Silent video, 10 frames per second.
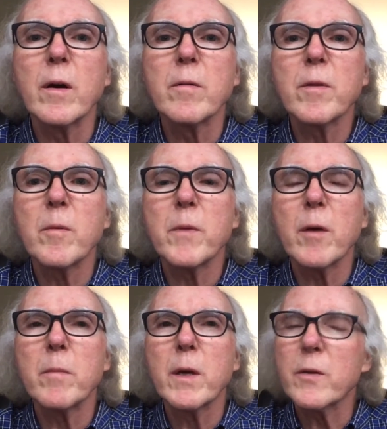from
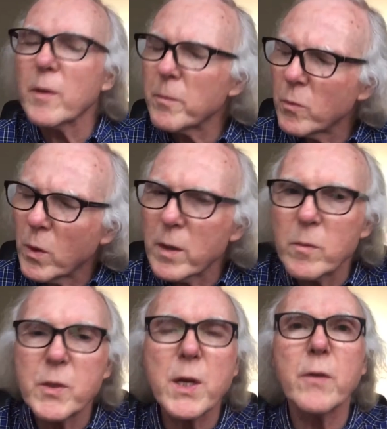them, except one
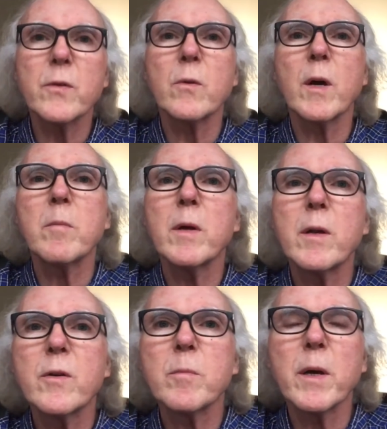which hasn't quite made
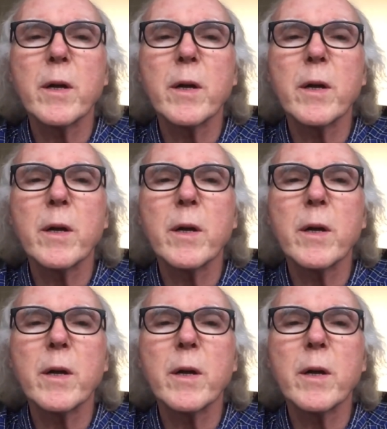it to my